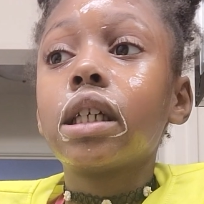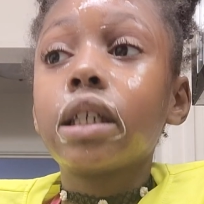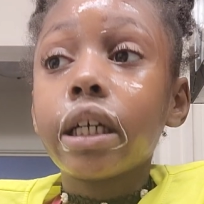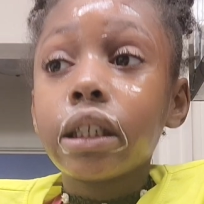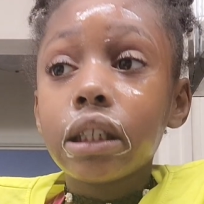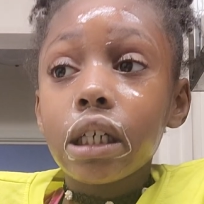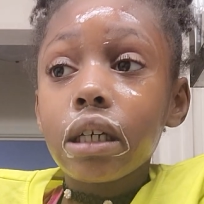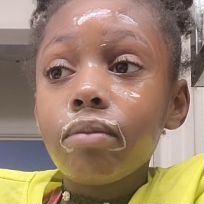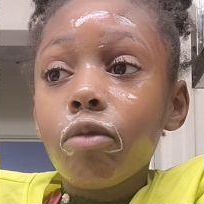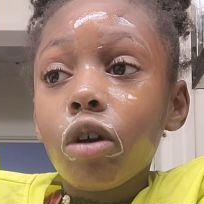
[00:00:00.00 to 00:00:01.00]

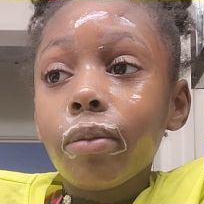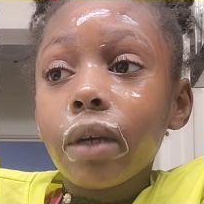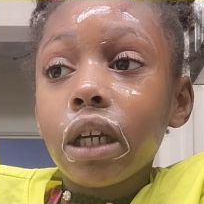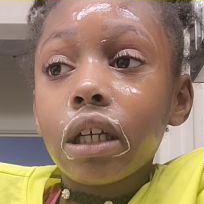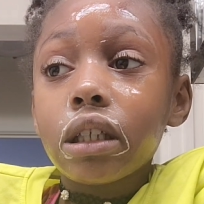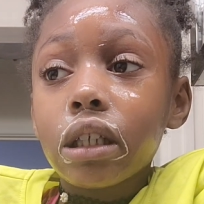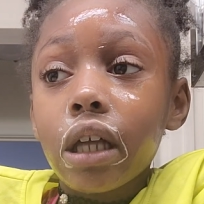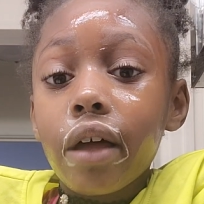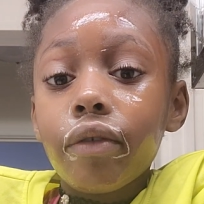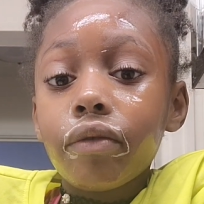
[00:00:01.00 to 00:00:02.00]
16 more minutes
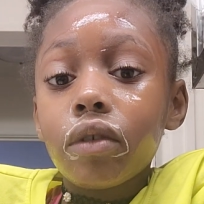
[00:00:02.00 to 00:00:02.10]
left.